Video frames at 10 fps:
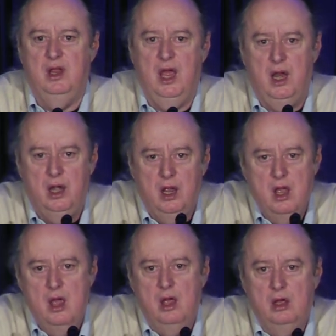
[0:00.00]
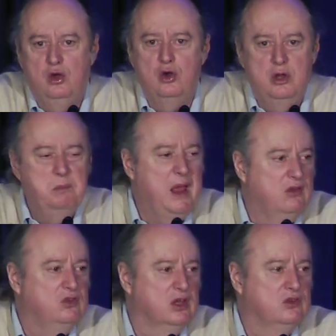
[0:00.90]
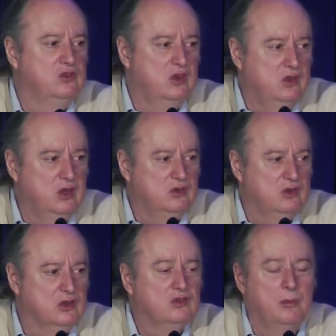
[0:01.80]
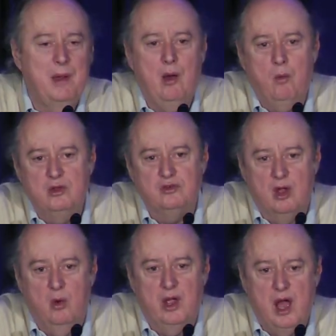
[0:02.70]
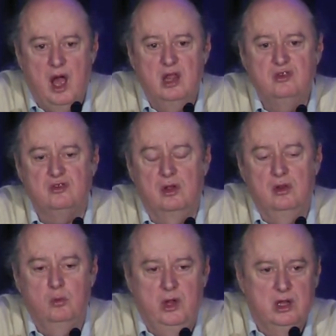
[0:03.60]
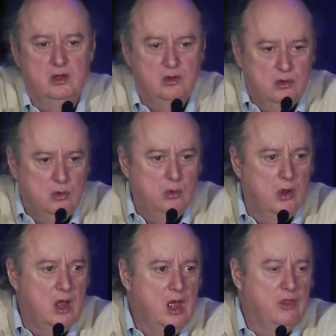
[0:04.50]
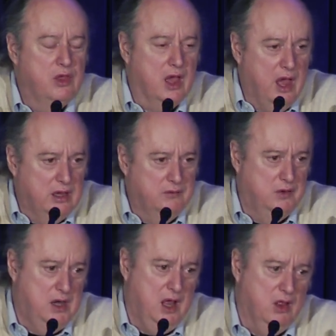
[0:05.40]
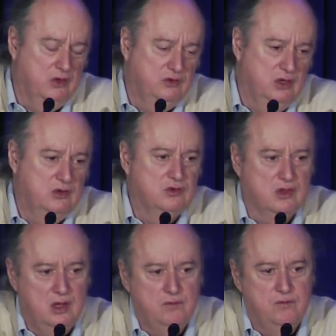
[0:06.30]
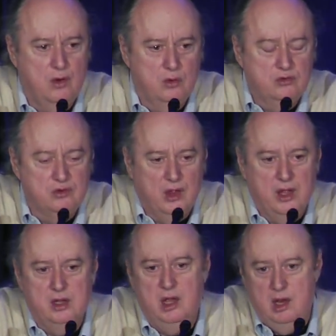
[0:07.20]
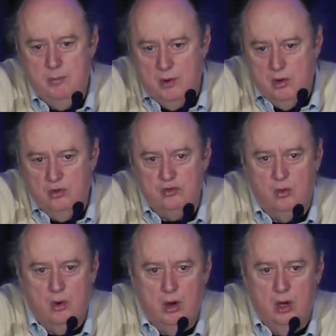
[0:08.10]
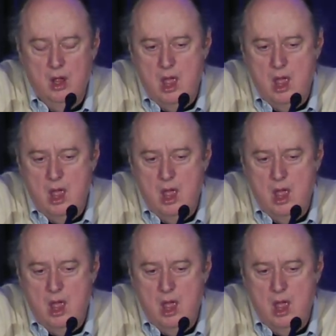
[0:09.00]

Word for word: get good basic statistics about what's going on so that we can do the kind of analyses that folks like Keepers or